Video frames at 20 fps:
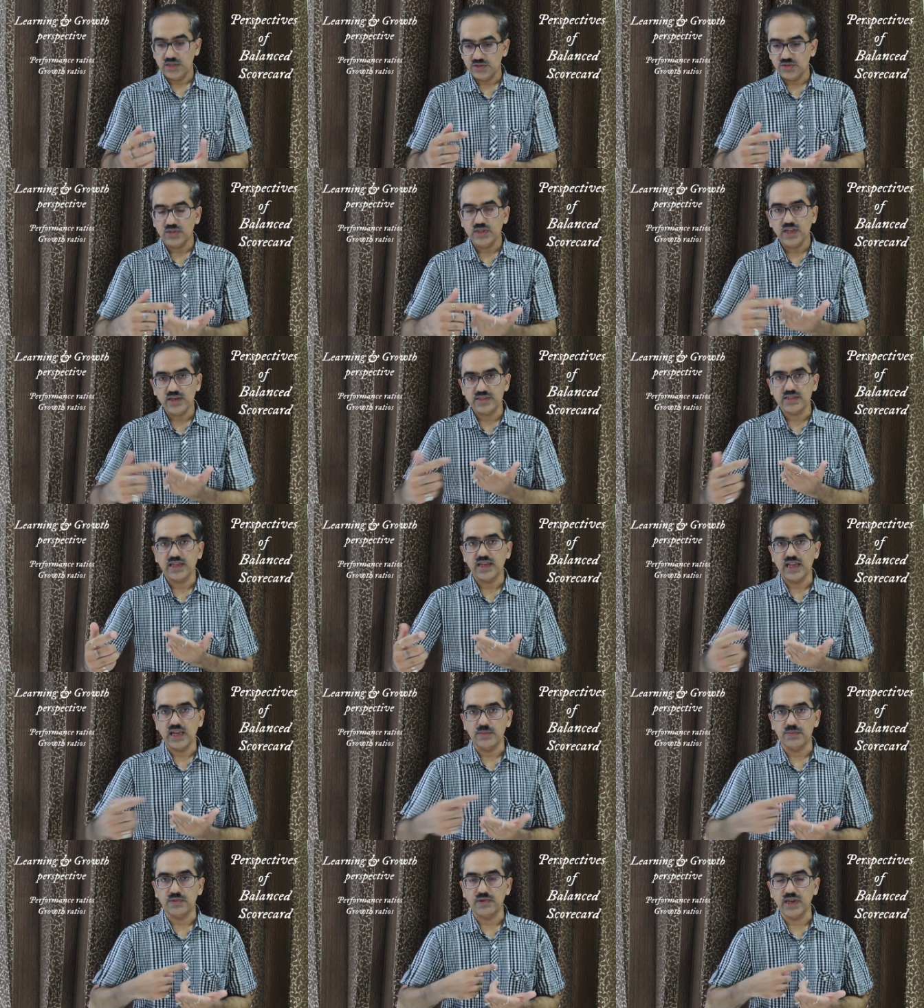So there is a
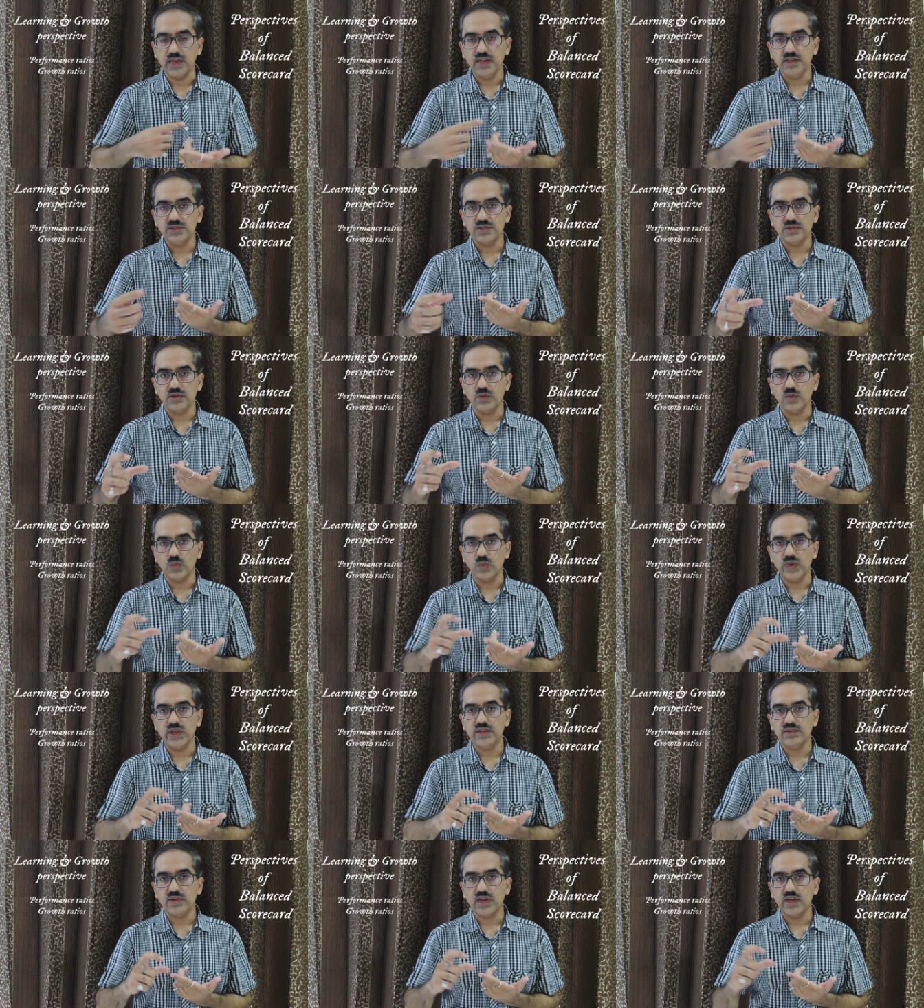gap, right? So
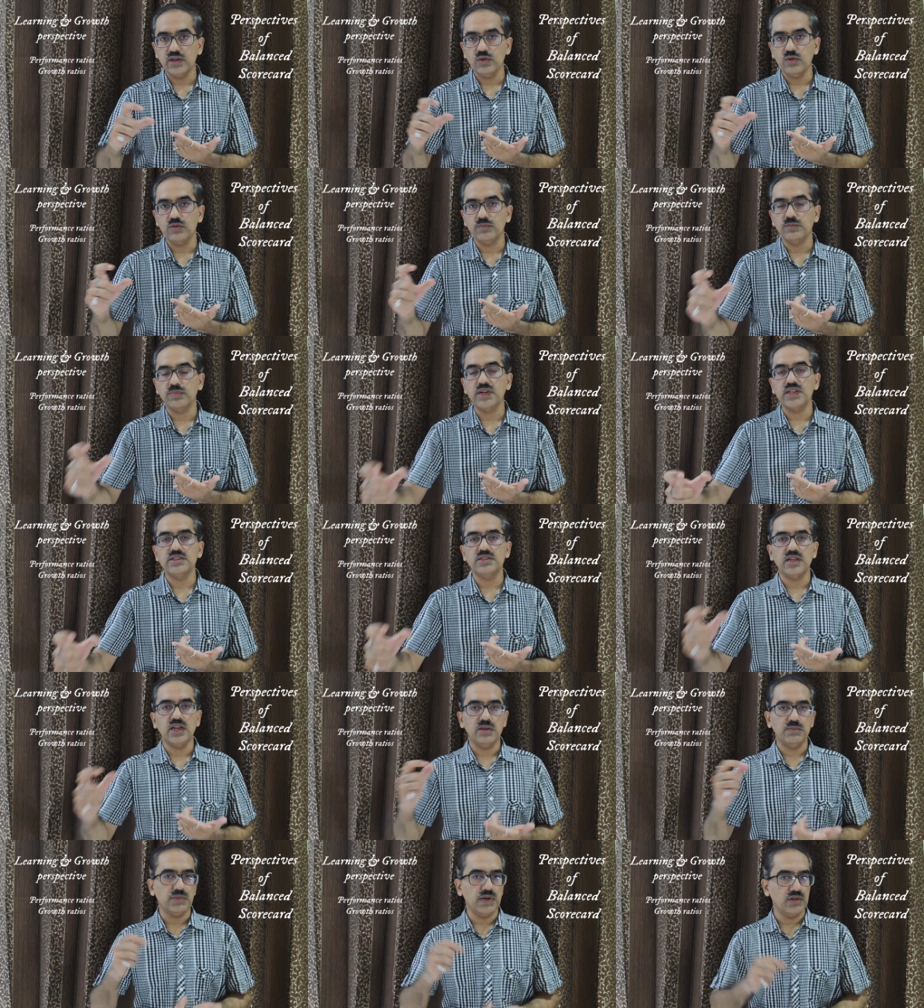we try to bridge
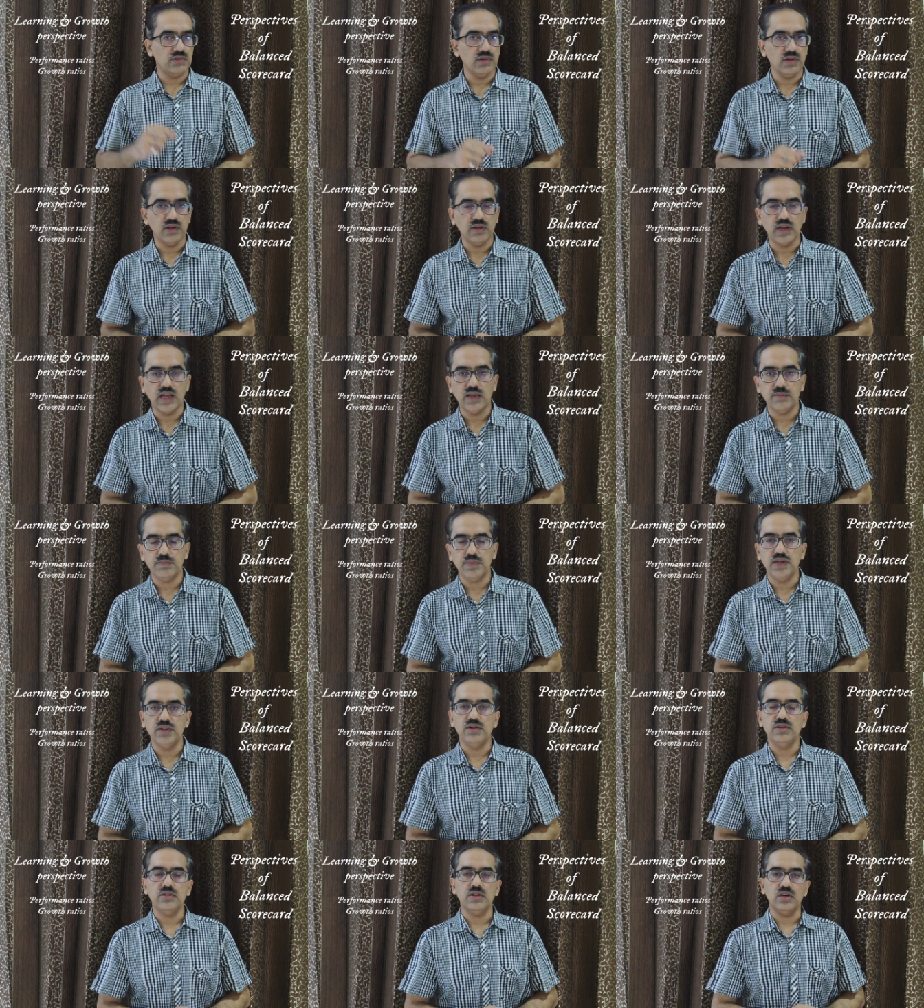that particular gap
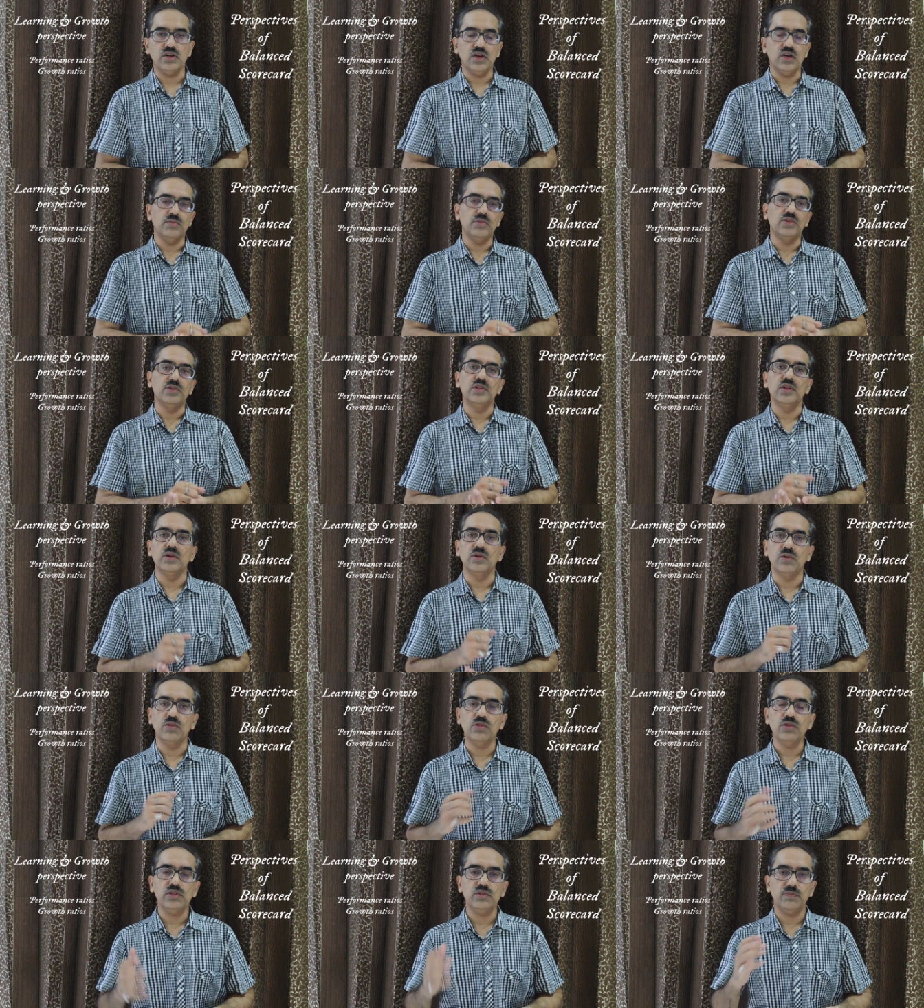and talk about the
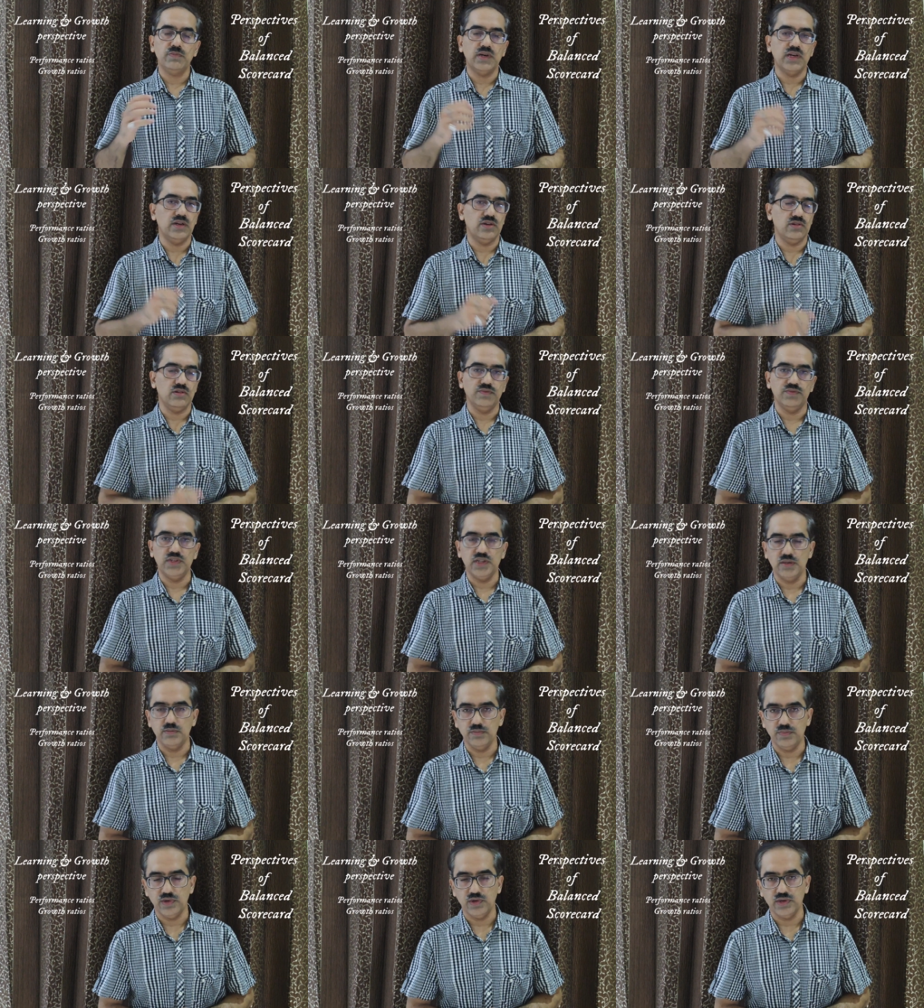growth part of
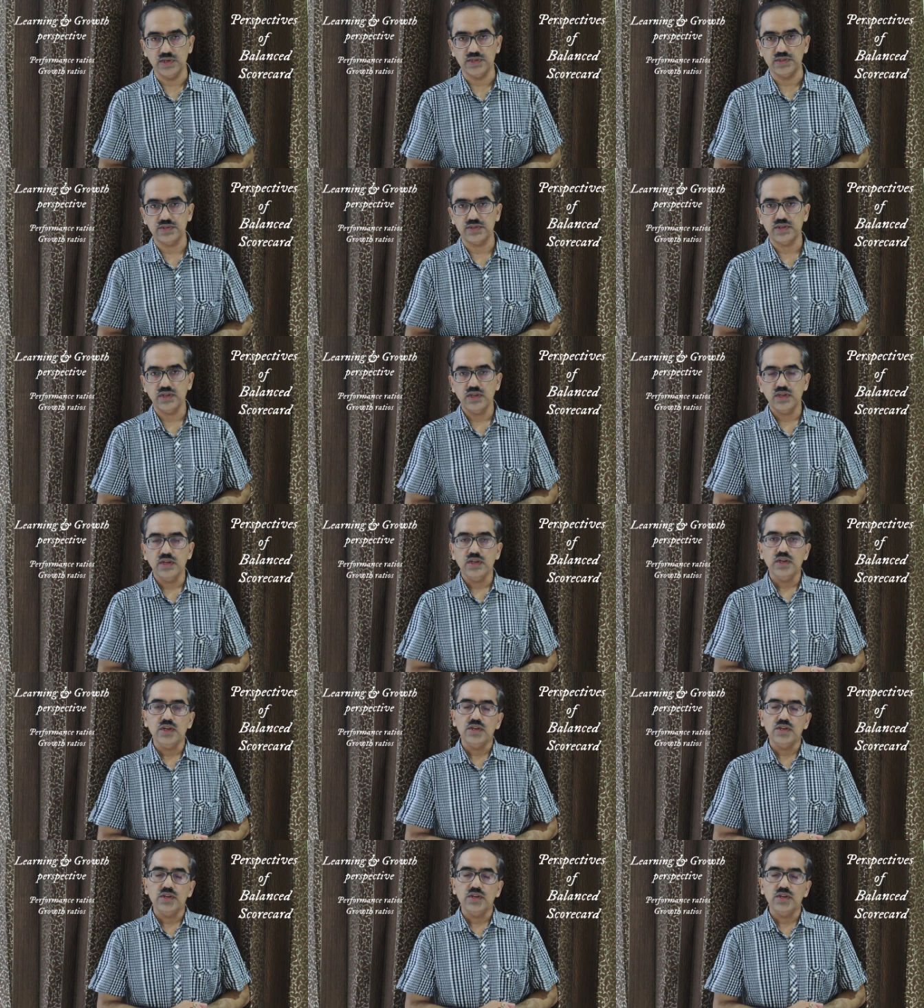the employees.